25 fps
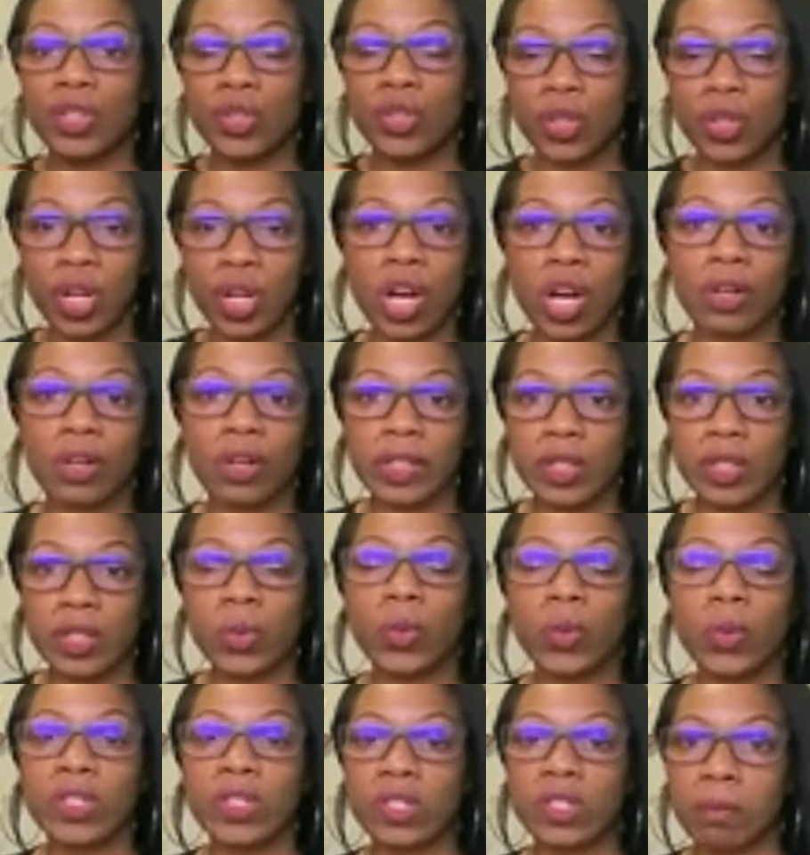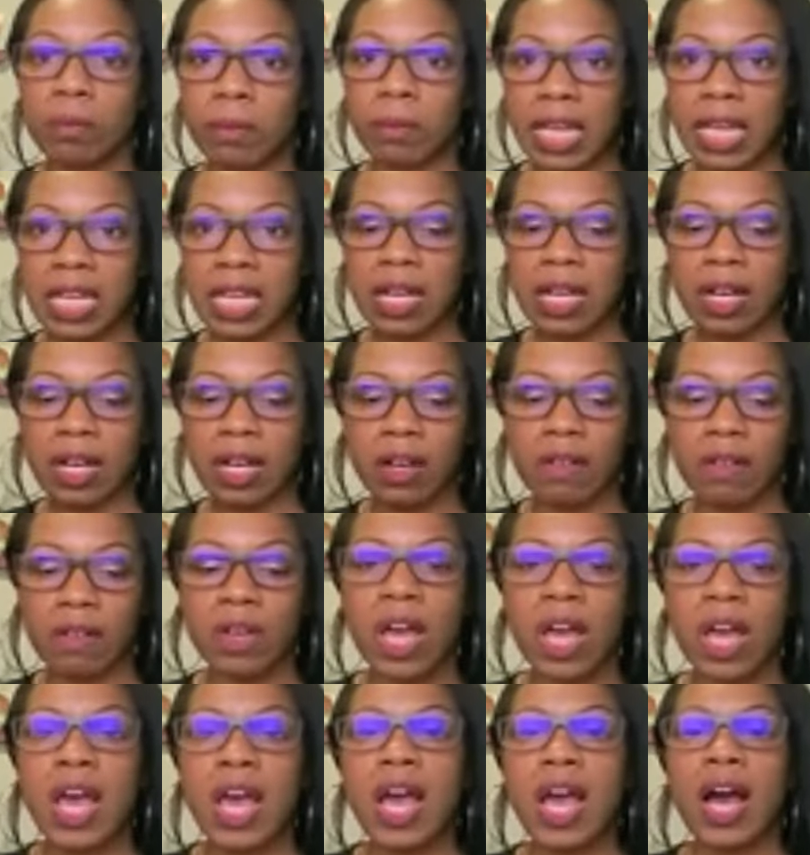your current toys are made
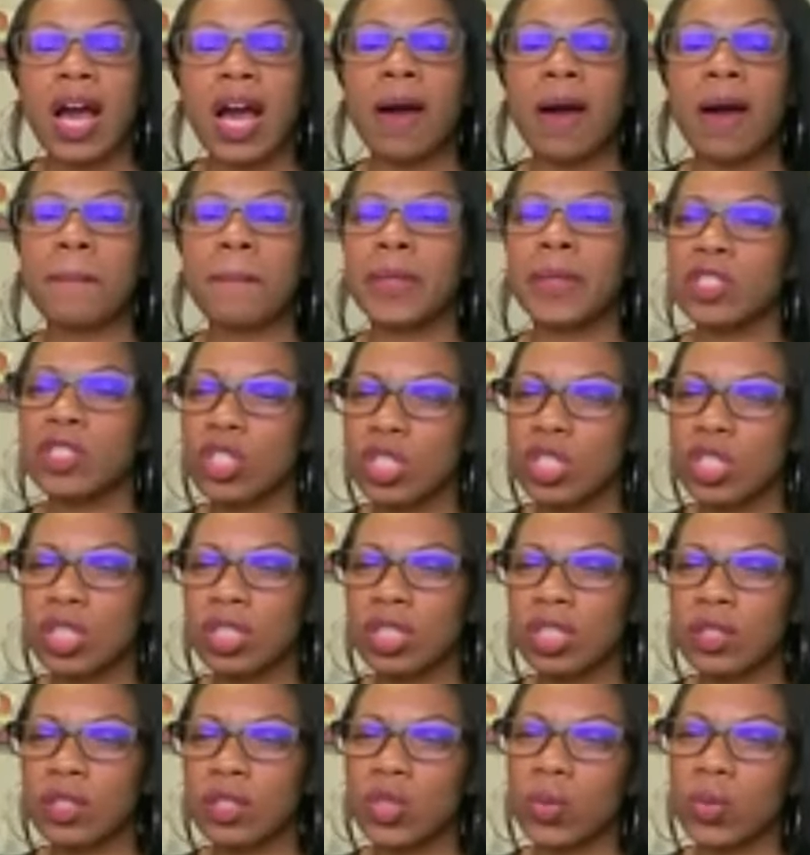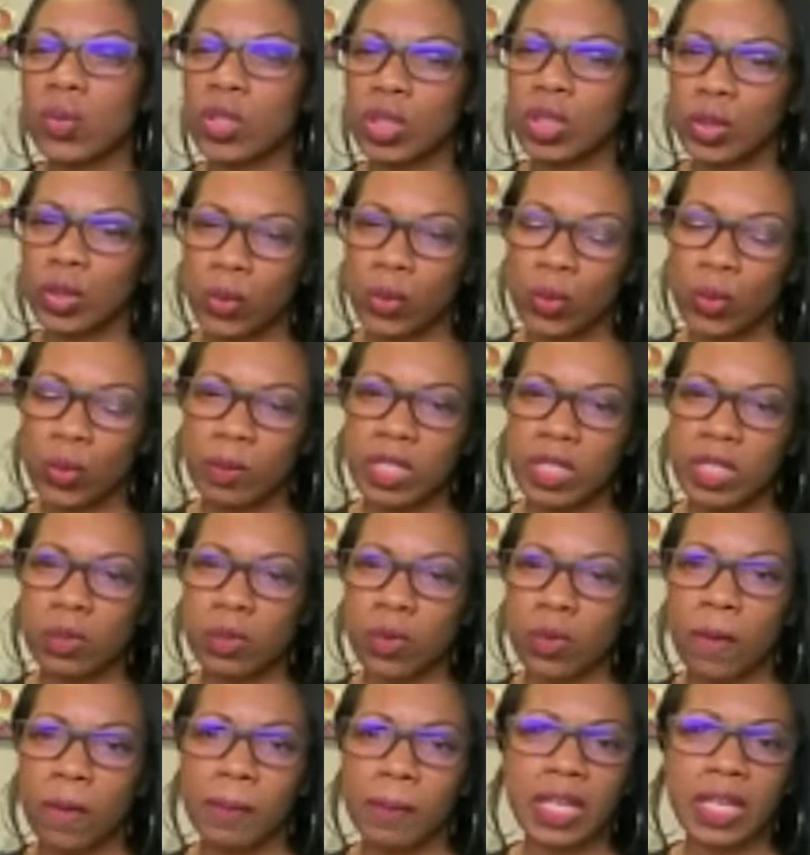of. Um, but just look into a lube
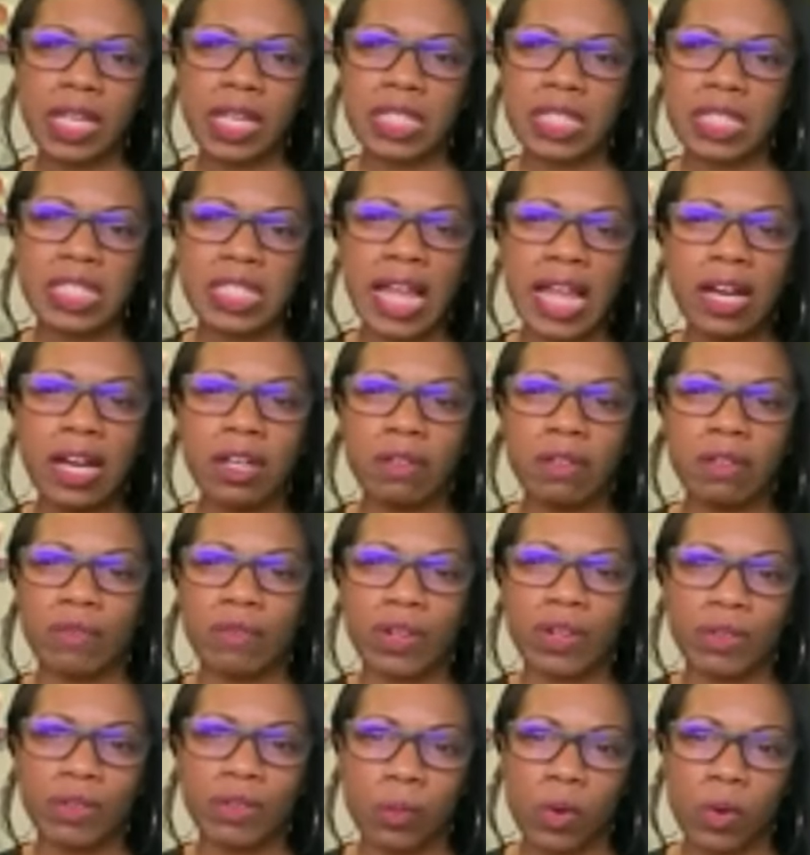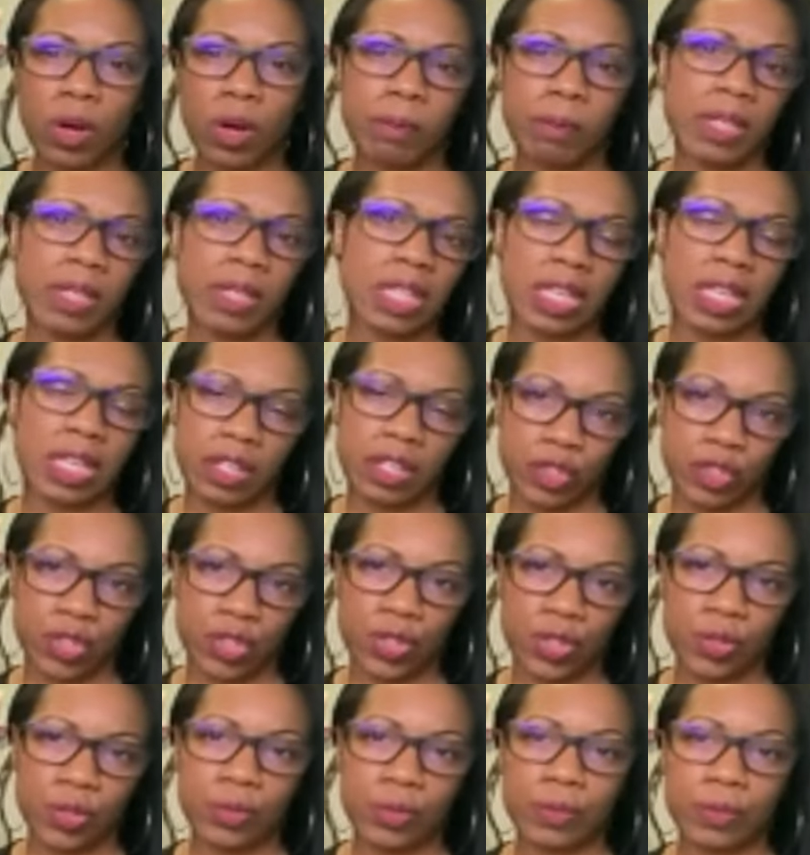as well, because that could very well be the
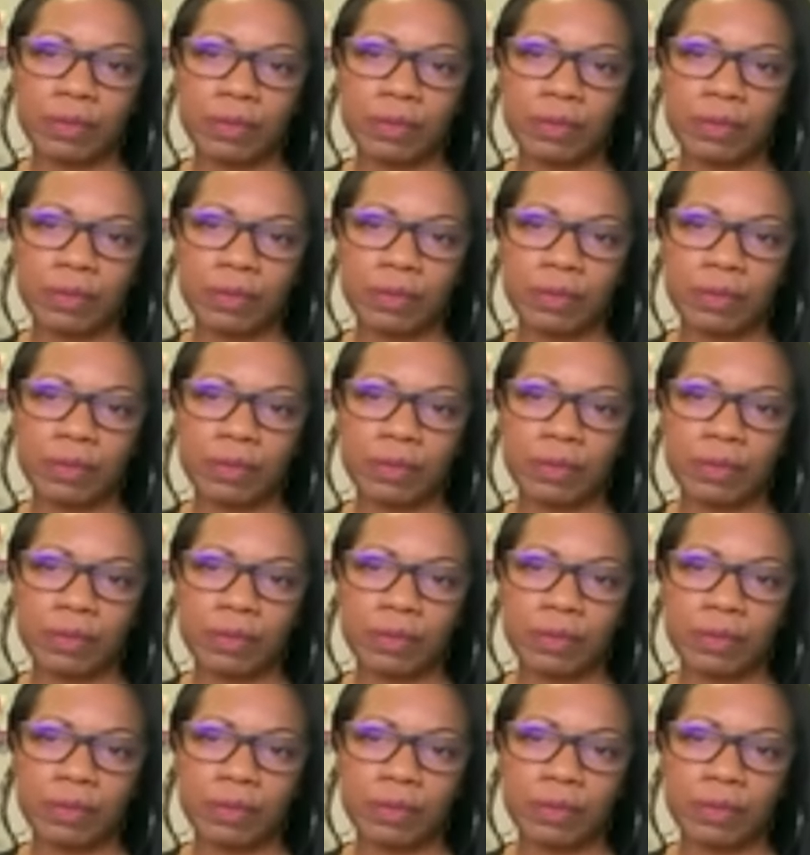issue.